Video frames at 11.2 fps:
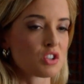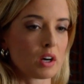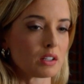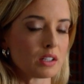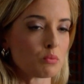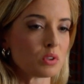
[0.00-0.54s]

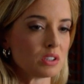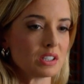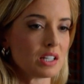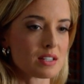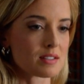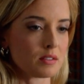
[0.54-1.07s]
Charlie wouldn't
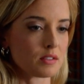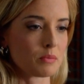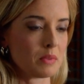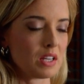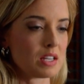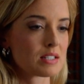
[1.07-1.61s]
listen to
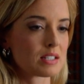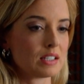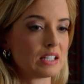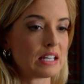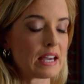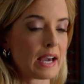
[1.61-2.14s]
me. He
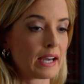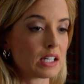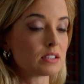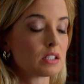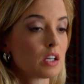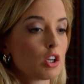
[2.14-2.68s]
said he had
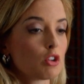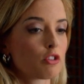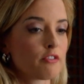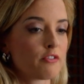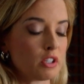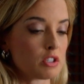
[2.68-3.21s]
to
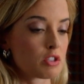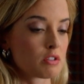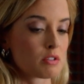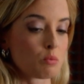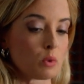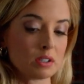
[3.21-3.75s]
finish
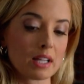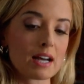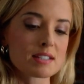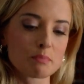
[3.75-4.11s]
this one last